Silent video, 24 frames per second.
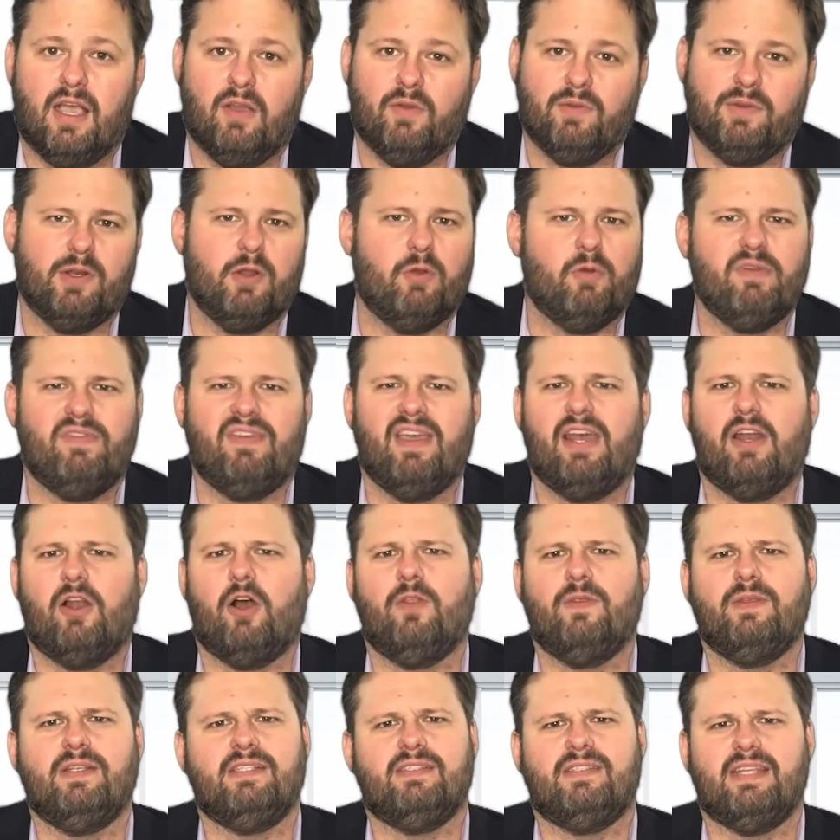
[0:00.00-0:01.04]
We've had
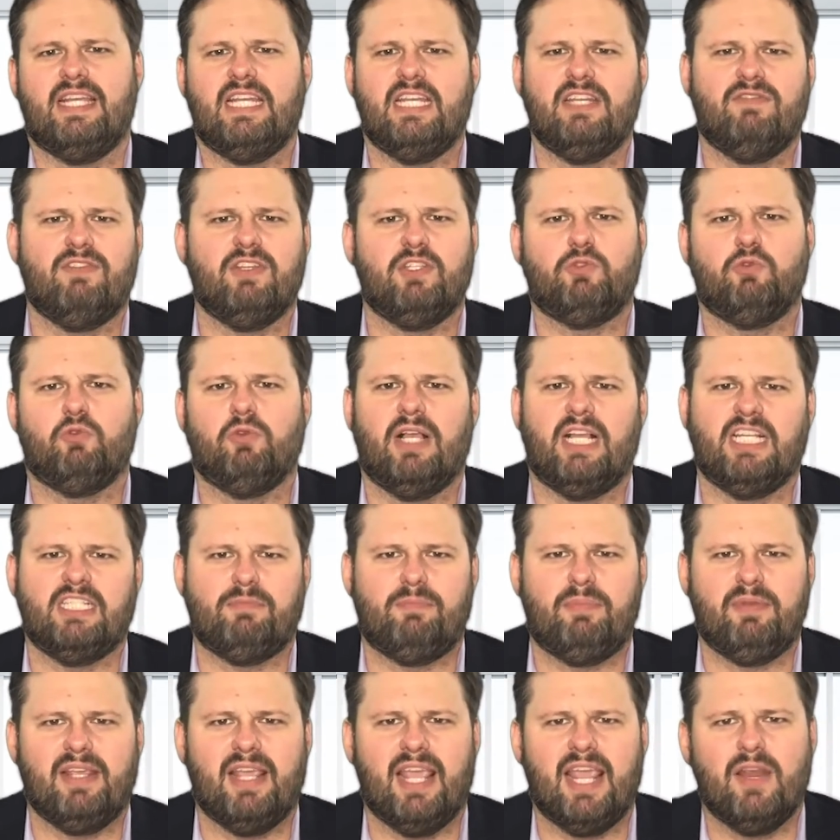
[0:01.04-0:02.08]
all these individual
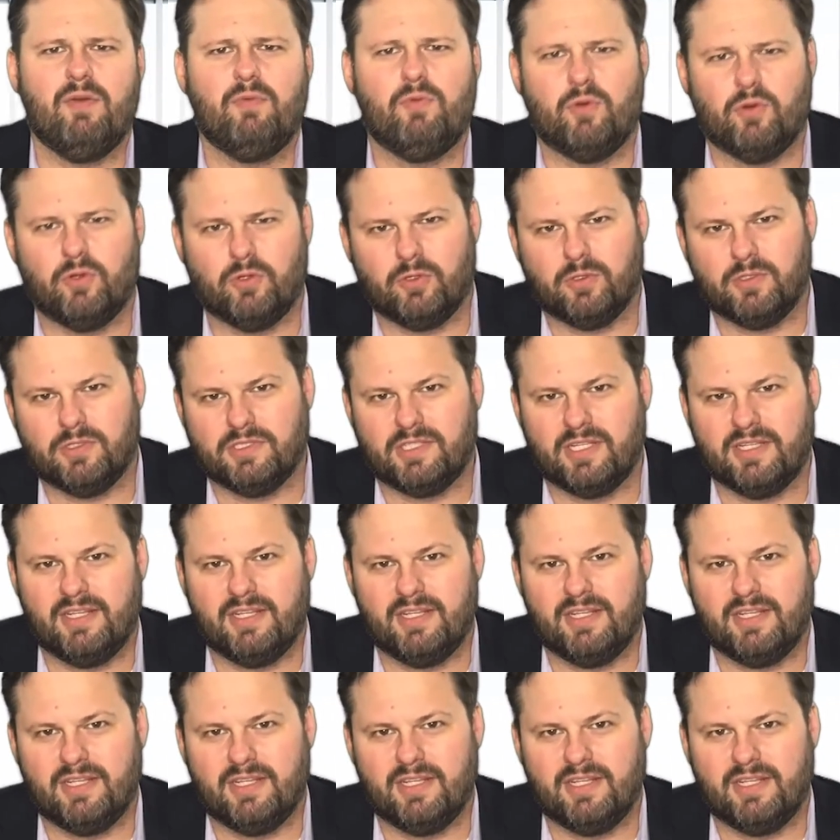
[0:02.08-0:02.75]
SBA rules,